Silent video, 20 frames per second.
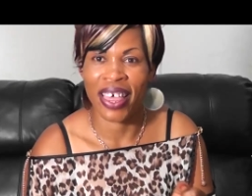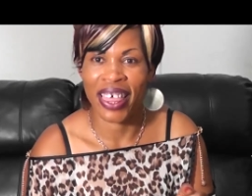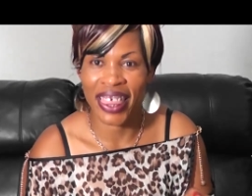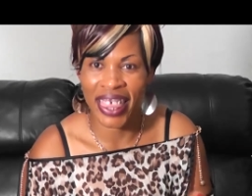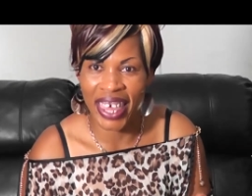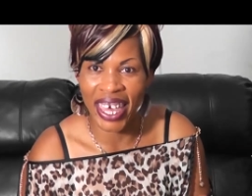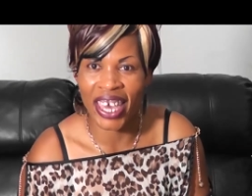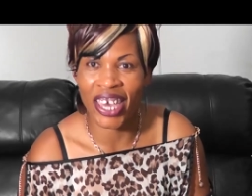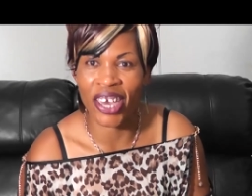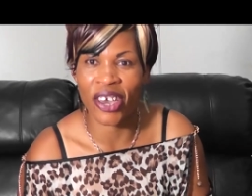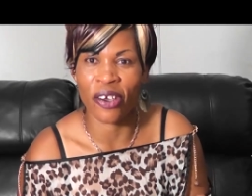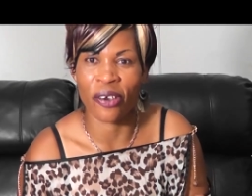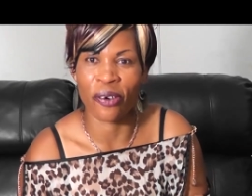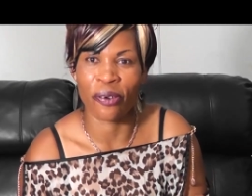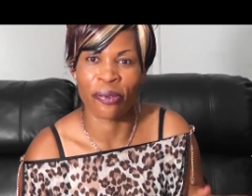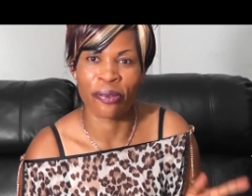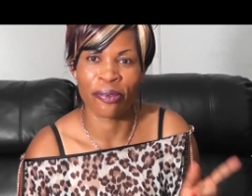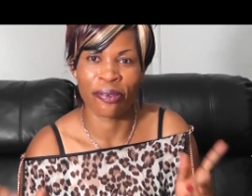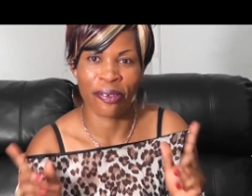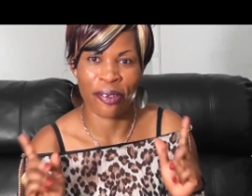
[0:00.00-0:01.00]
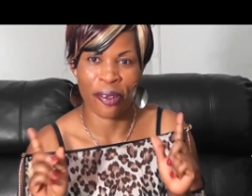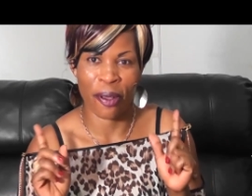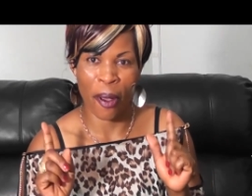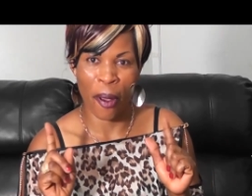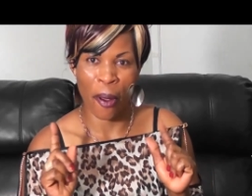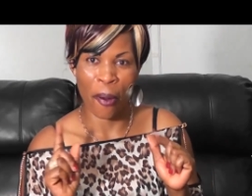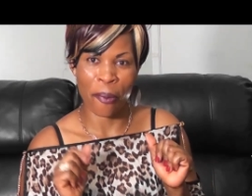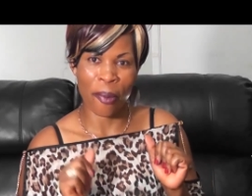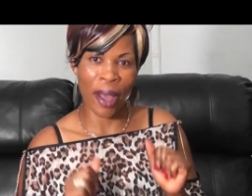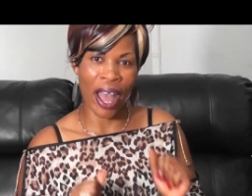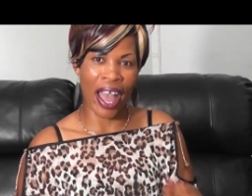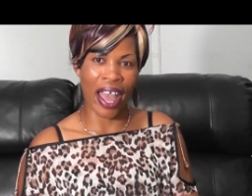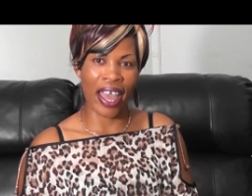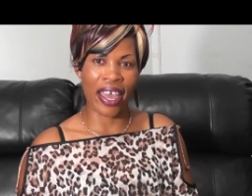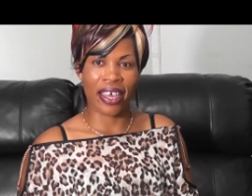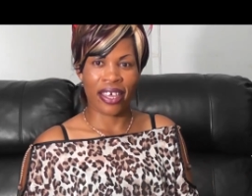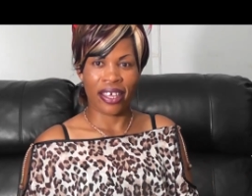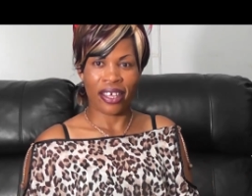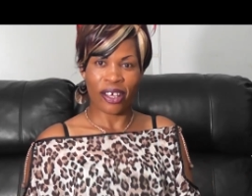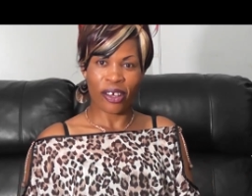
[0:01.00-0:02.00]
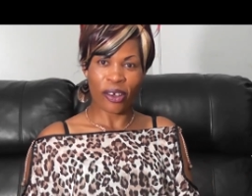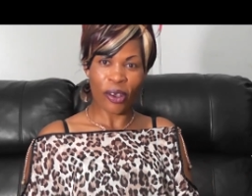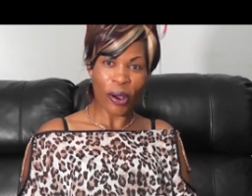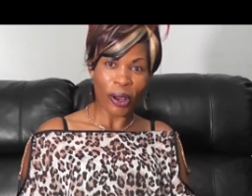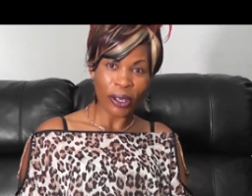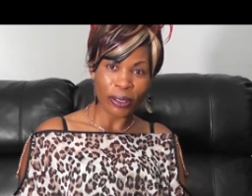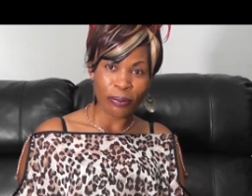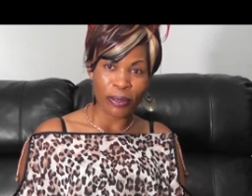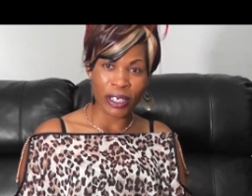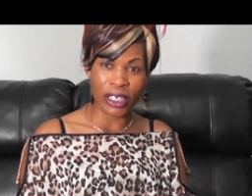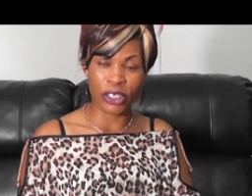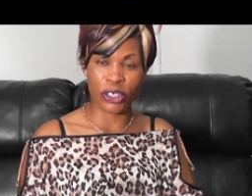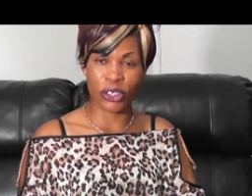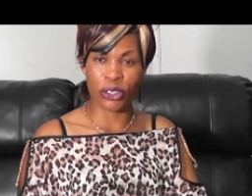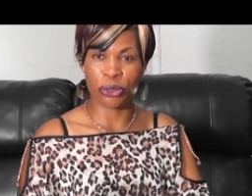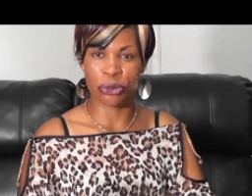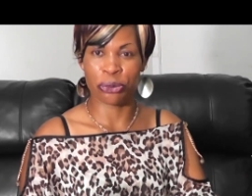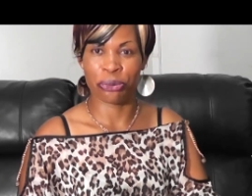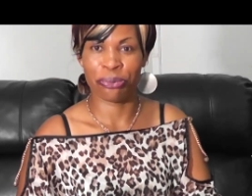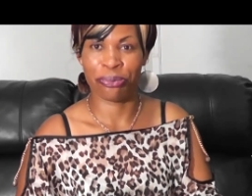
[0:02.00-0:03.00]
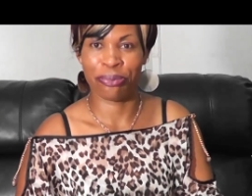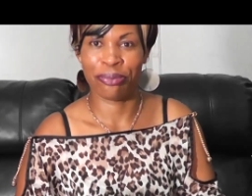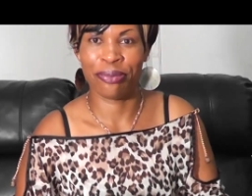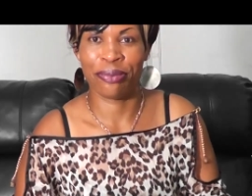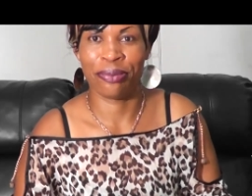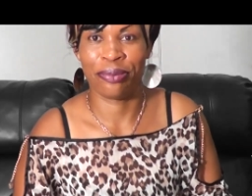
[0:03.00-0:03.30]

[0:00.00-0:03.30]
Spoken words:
Thank you. Bye. God bless you.